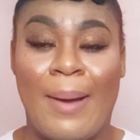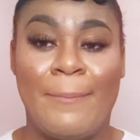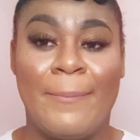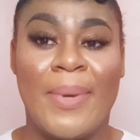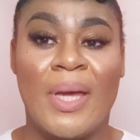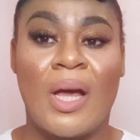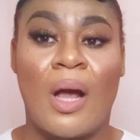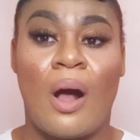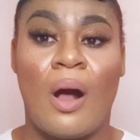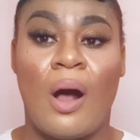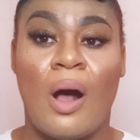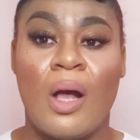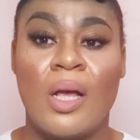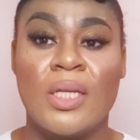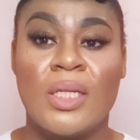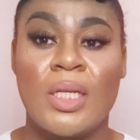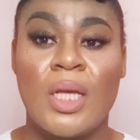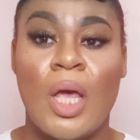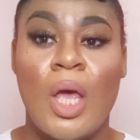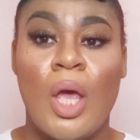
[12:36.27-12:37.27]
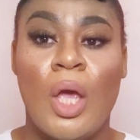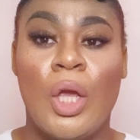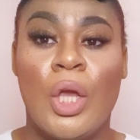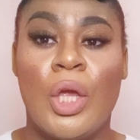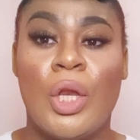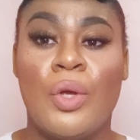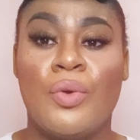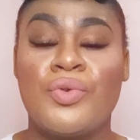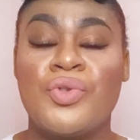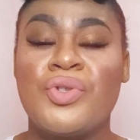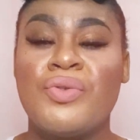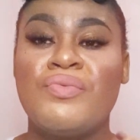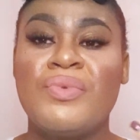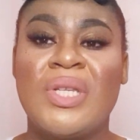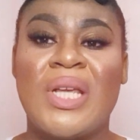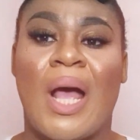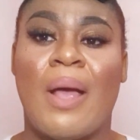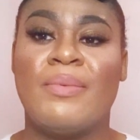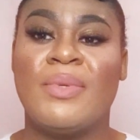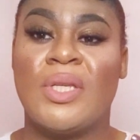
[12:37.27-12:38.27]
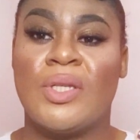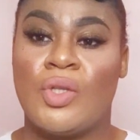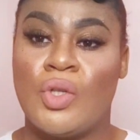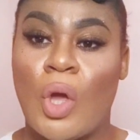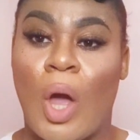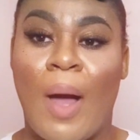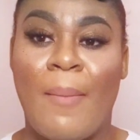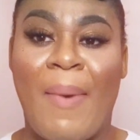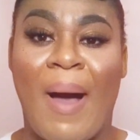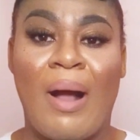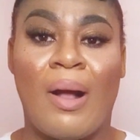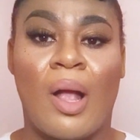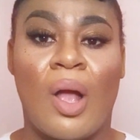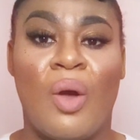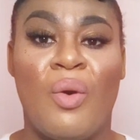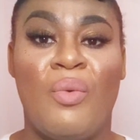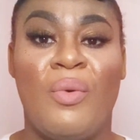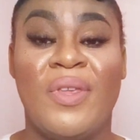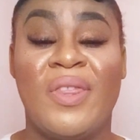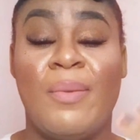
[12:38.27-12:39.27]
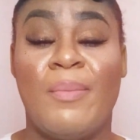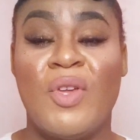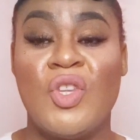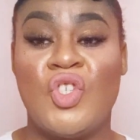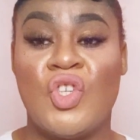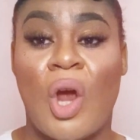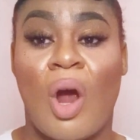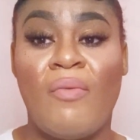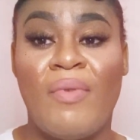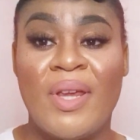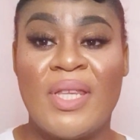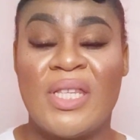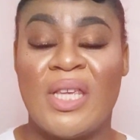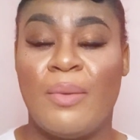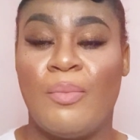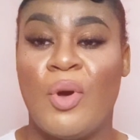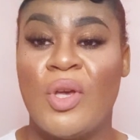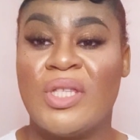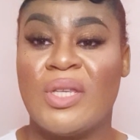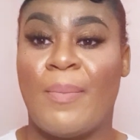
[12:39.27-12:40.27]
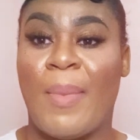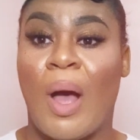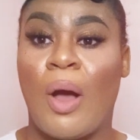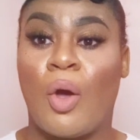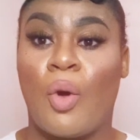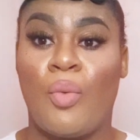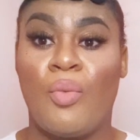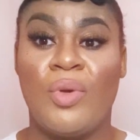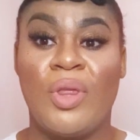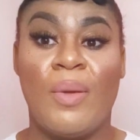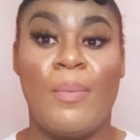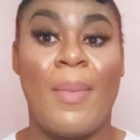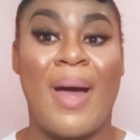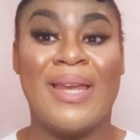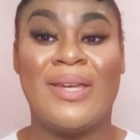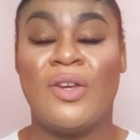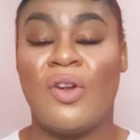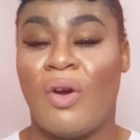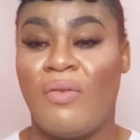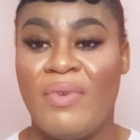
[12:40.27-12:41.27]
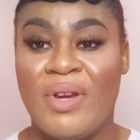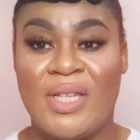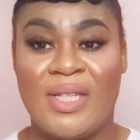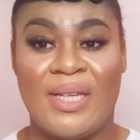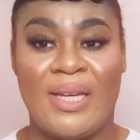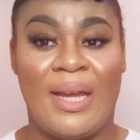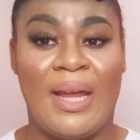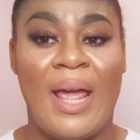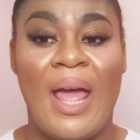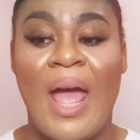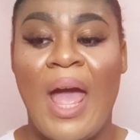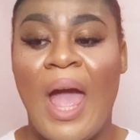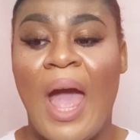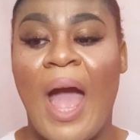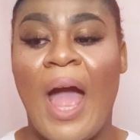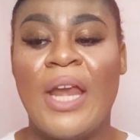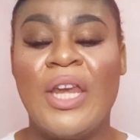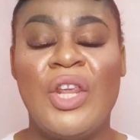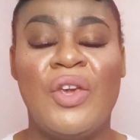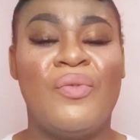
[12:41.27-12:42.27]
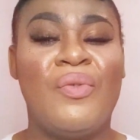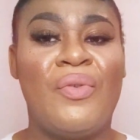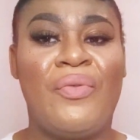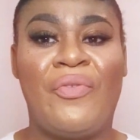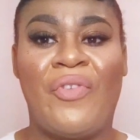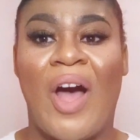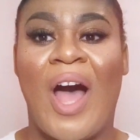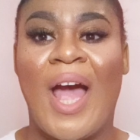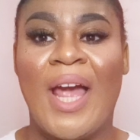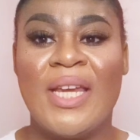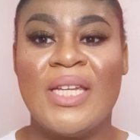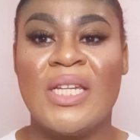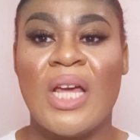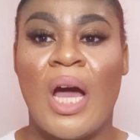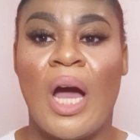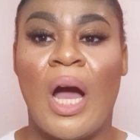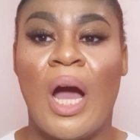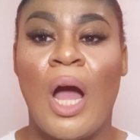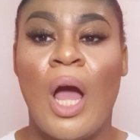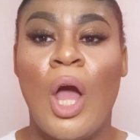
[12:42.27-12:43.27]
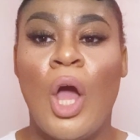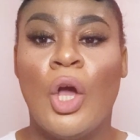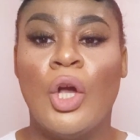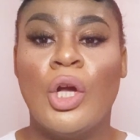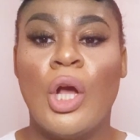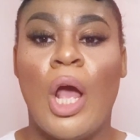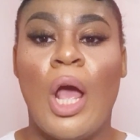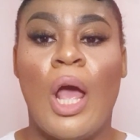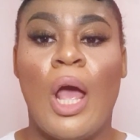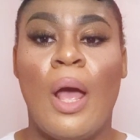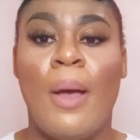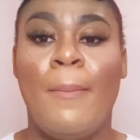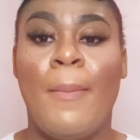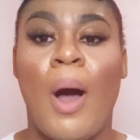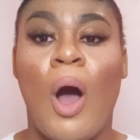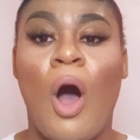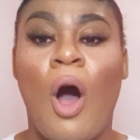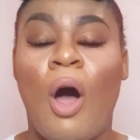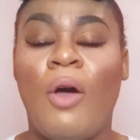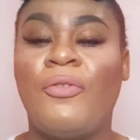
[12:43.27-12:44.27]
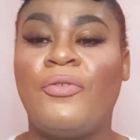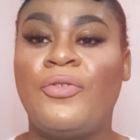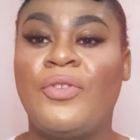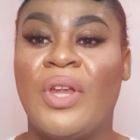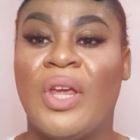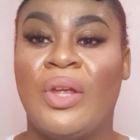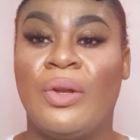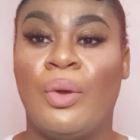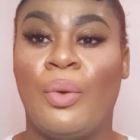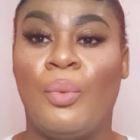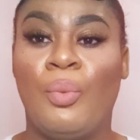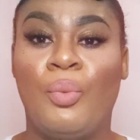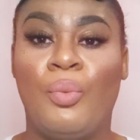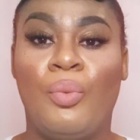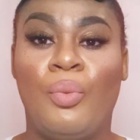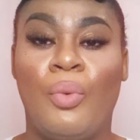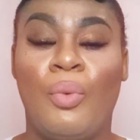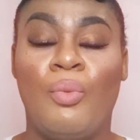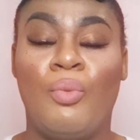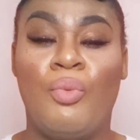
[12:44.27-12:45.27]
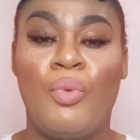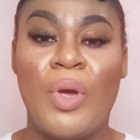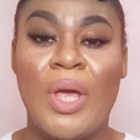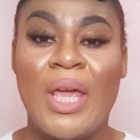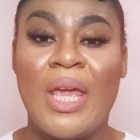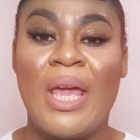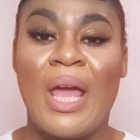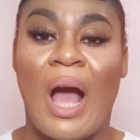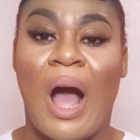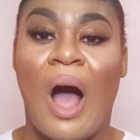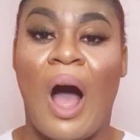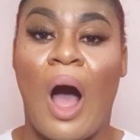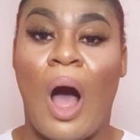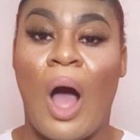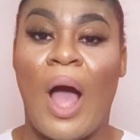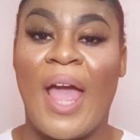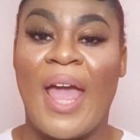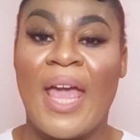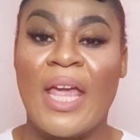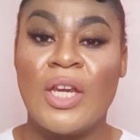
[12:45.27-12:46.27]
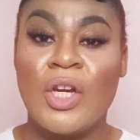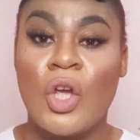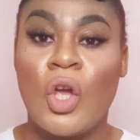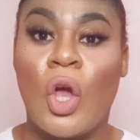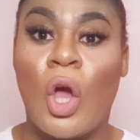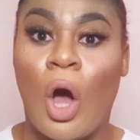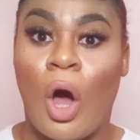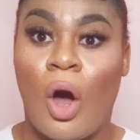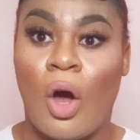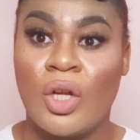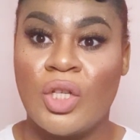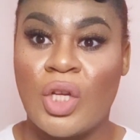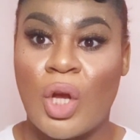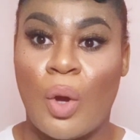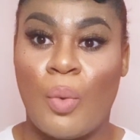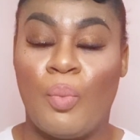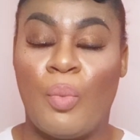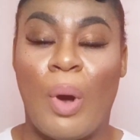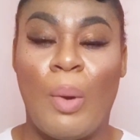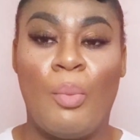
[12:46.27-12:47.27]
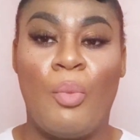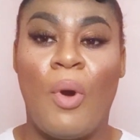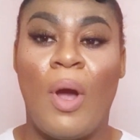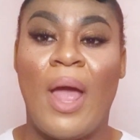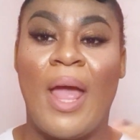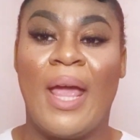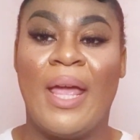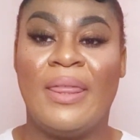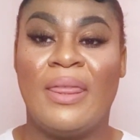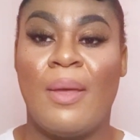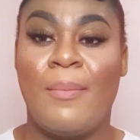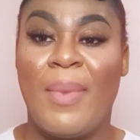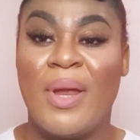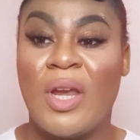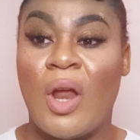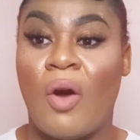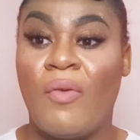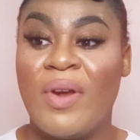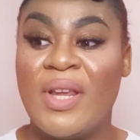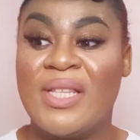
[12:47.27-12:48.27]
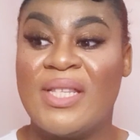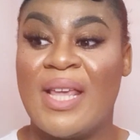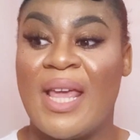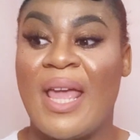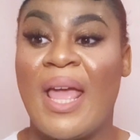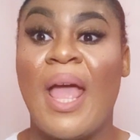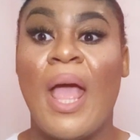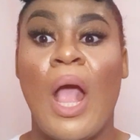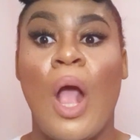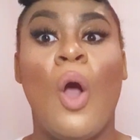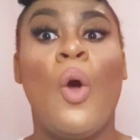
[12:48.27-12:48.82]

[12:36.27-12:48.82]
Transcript: because sometimes it's not about going with the majority, but it's about going with the minority. And you will find that often we are in God when we're in the minority,